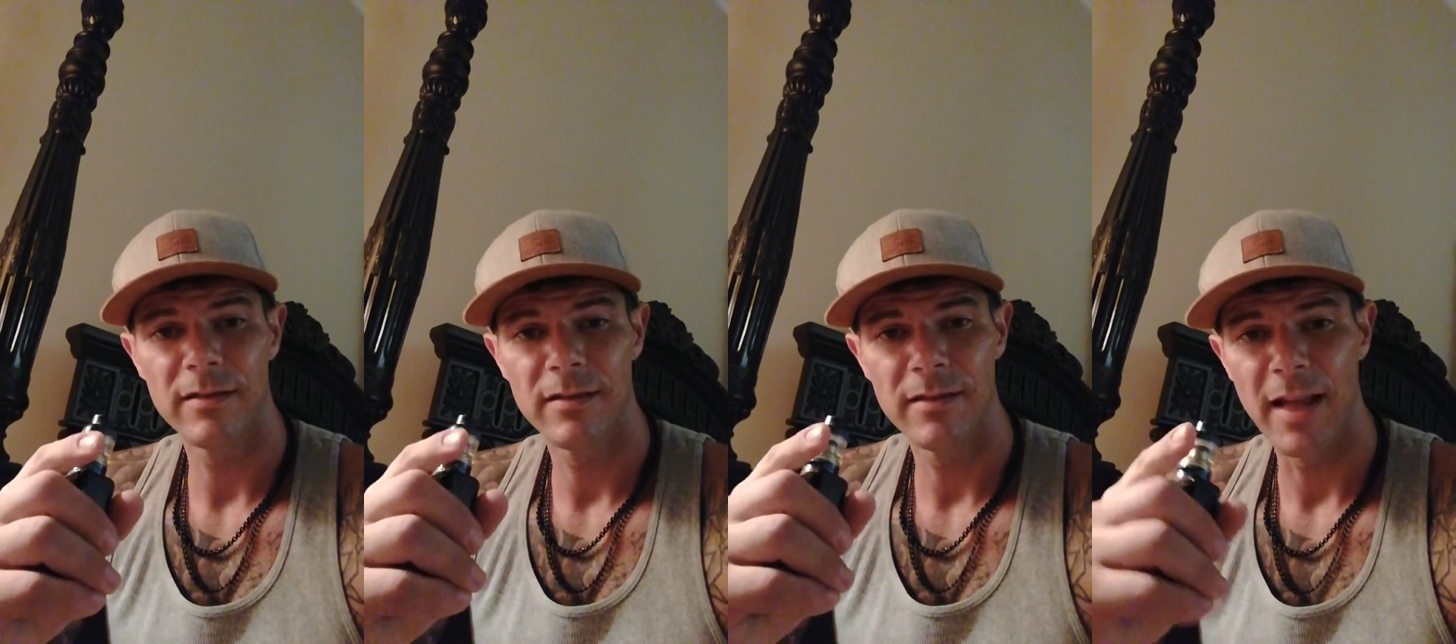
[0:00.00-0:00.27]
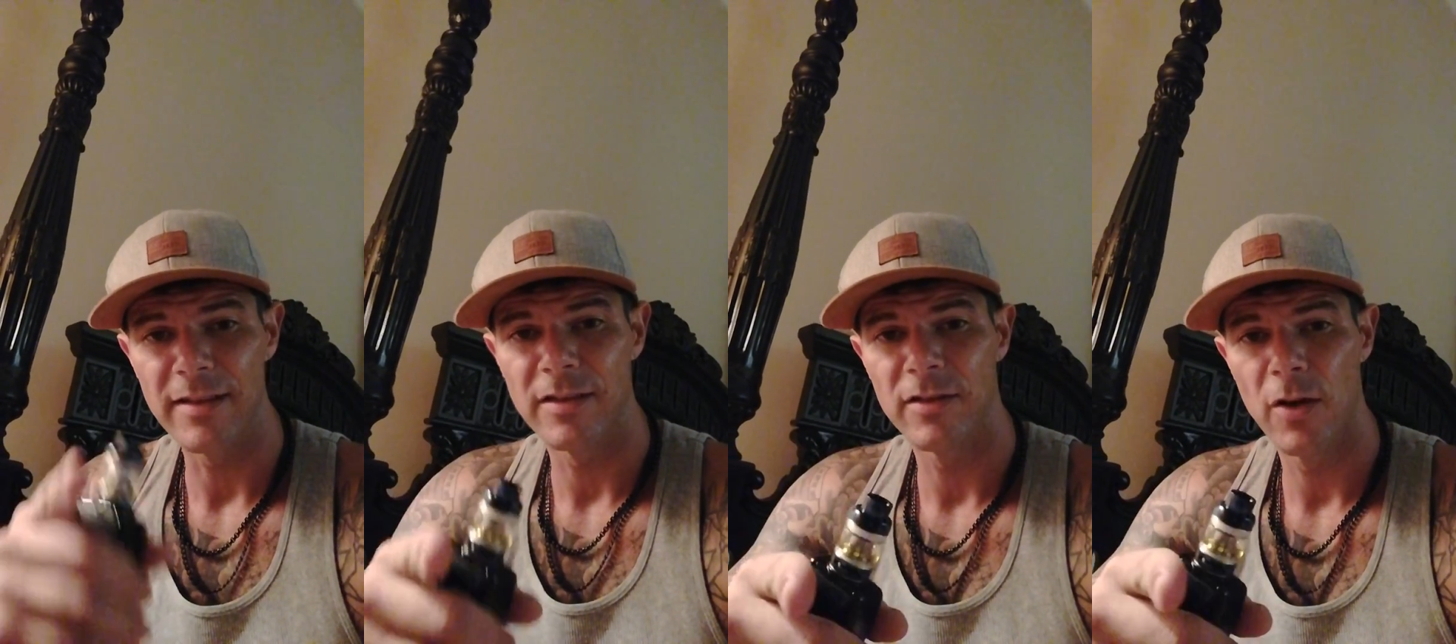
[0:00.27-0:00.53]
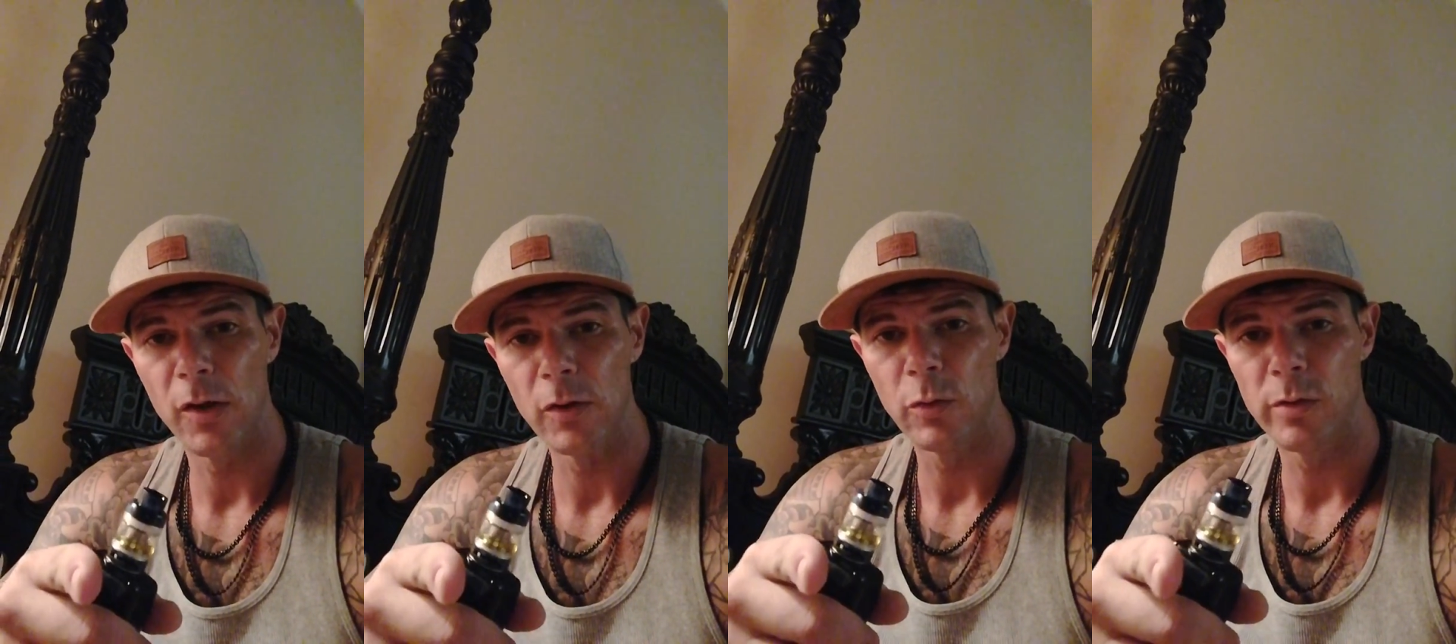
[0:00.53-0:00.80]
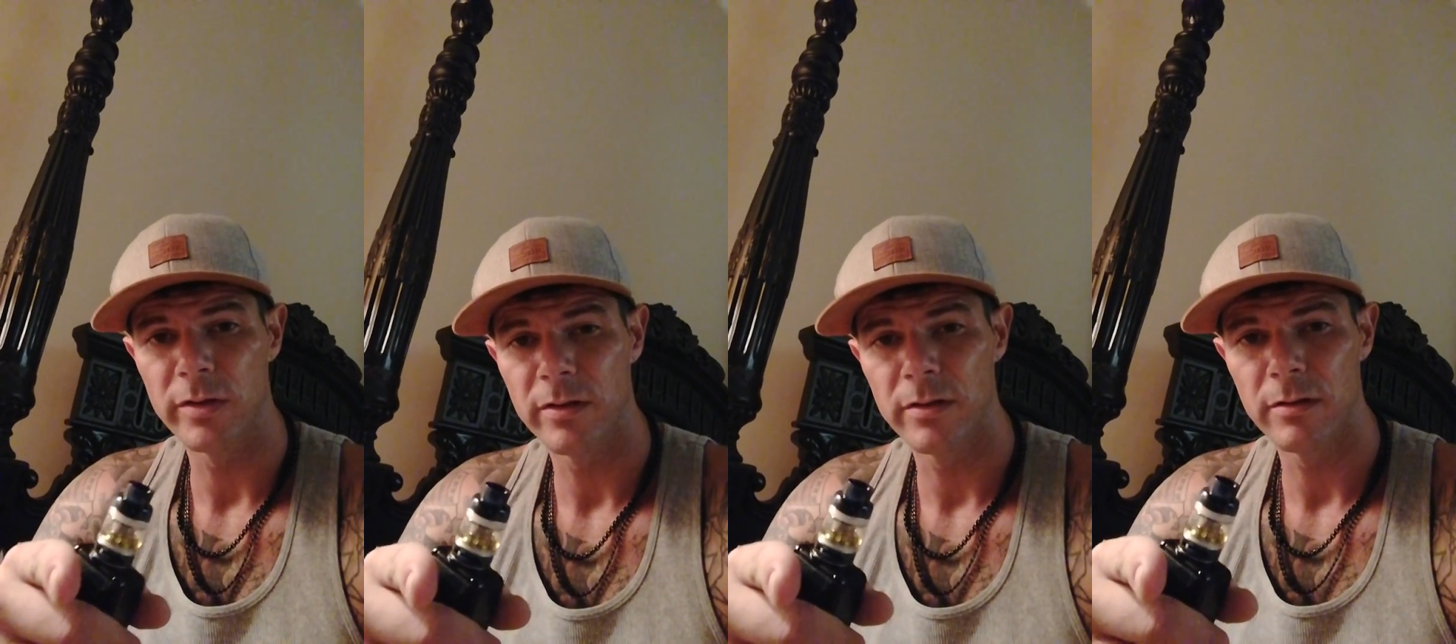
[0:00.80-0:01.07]
That's a tongue
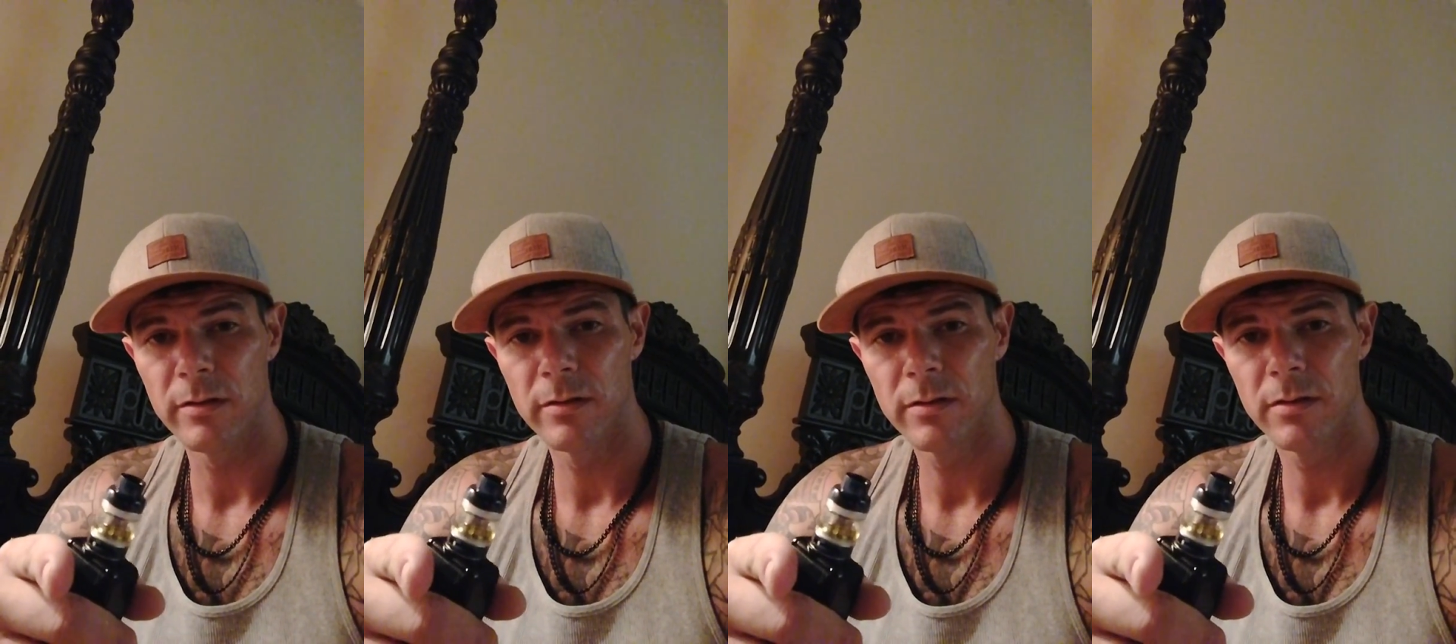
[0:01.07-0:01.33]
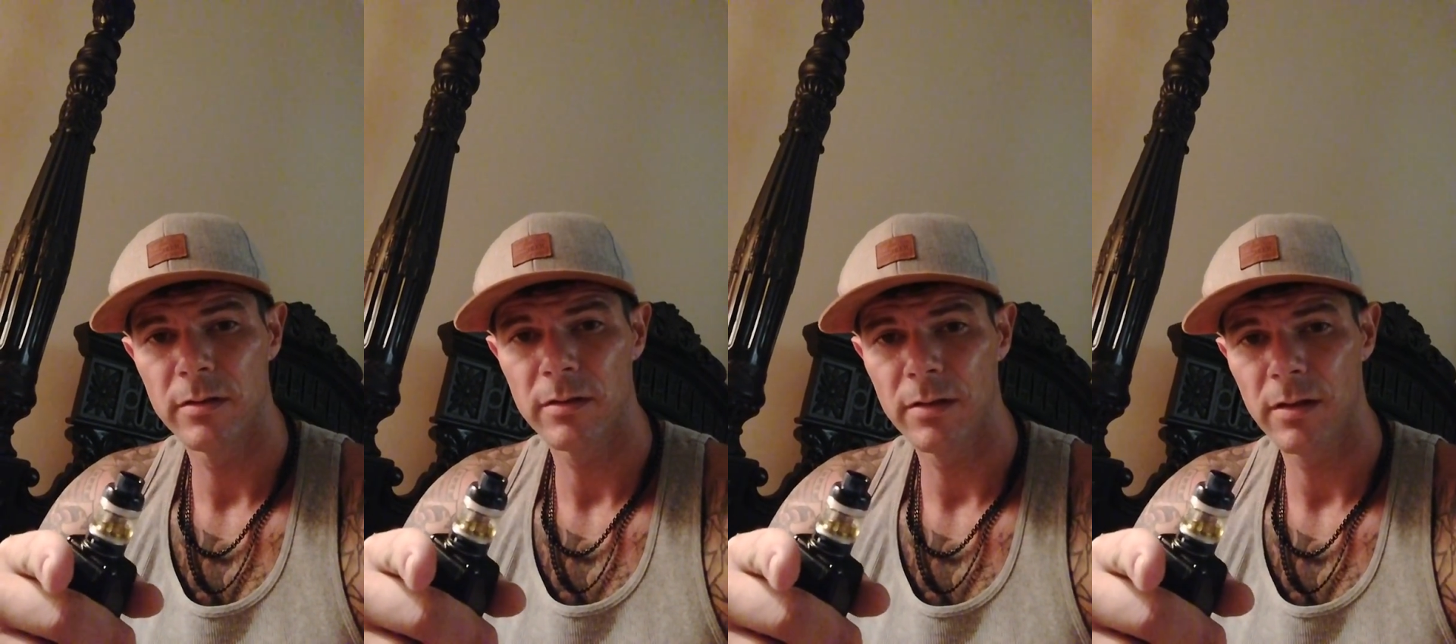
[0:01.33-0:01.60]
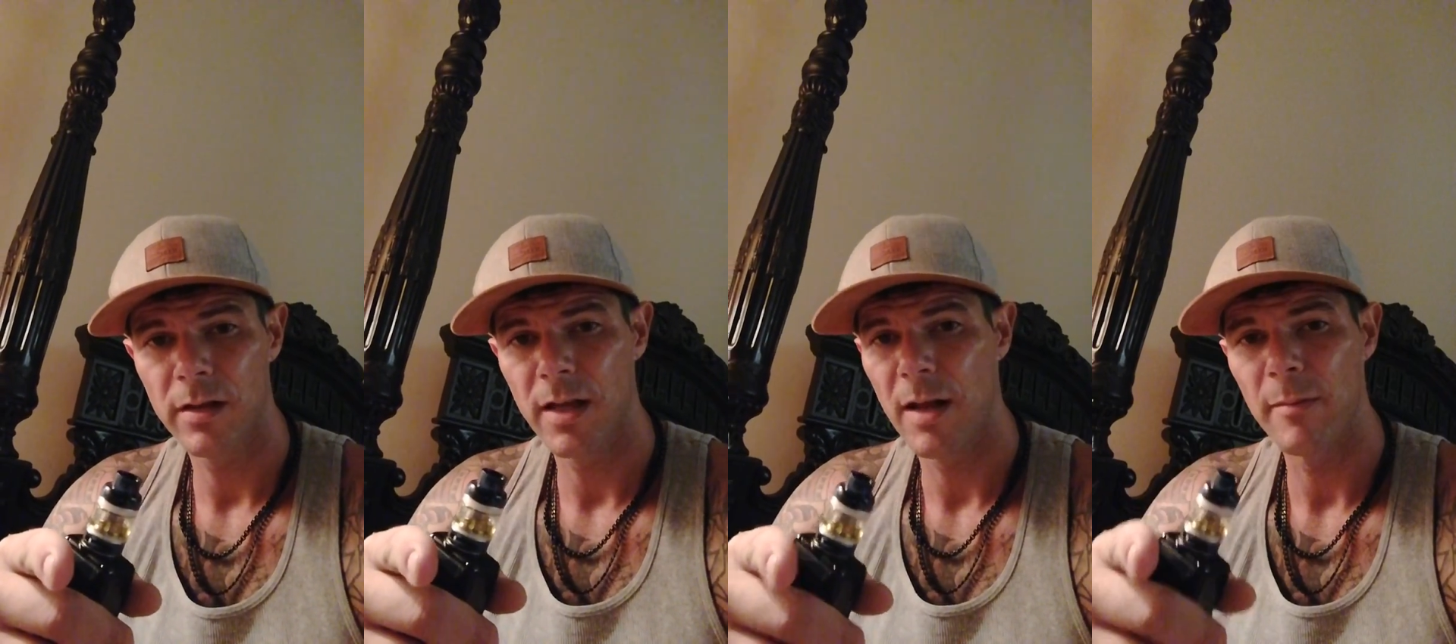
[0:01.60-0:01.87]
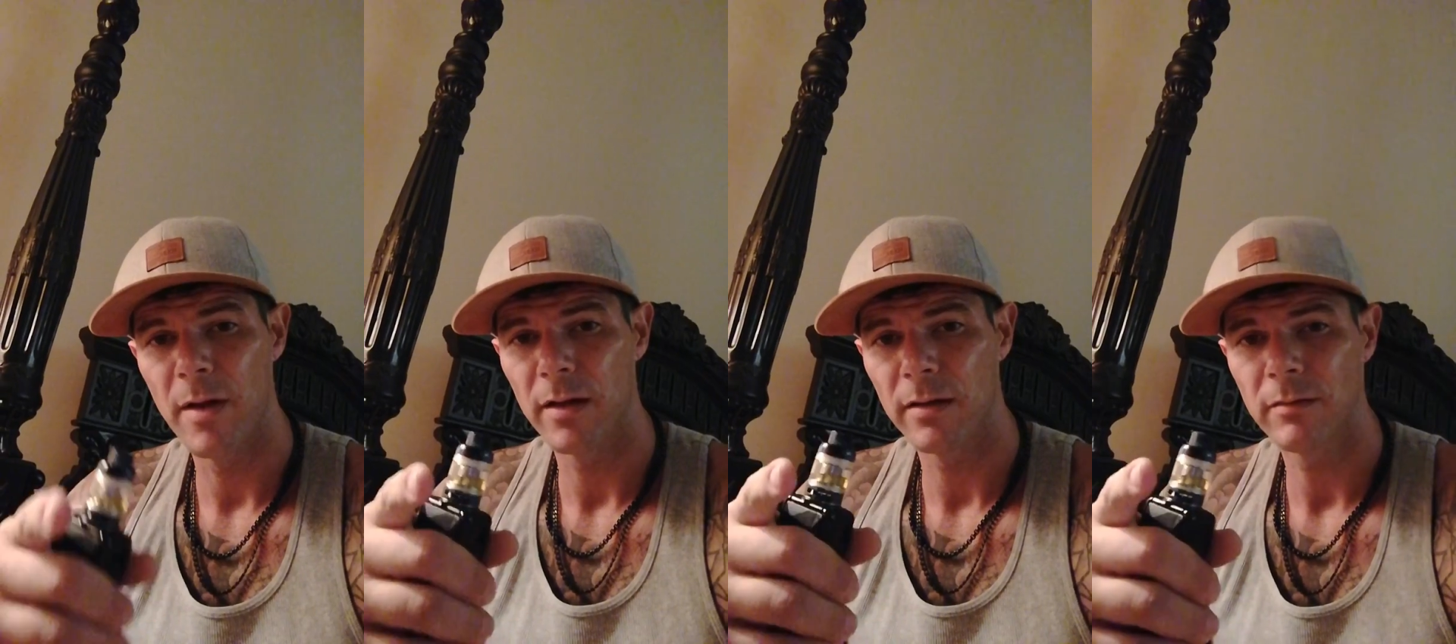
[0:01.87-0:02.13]
twister, and
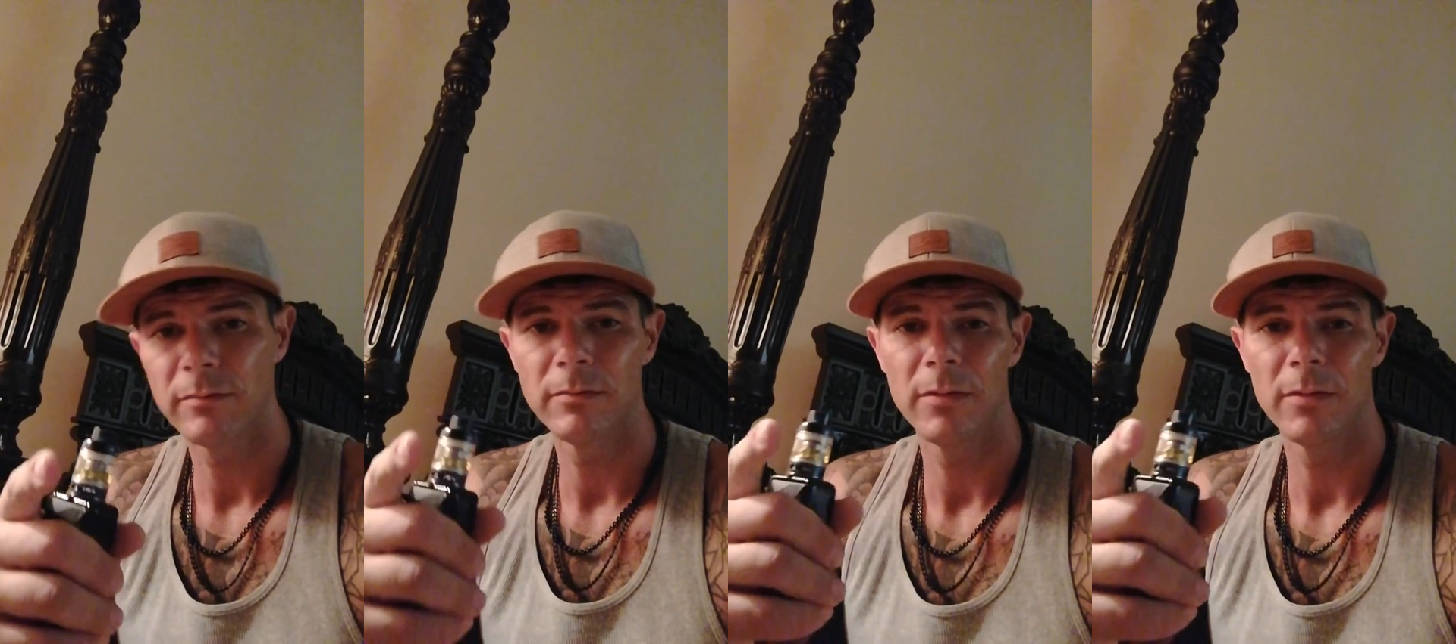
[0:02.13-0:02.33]
I'm not,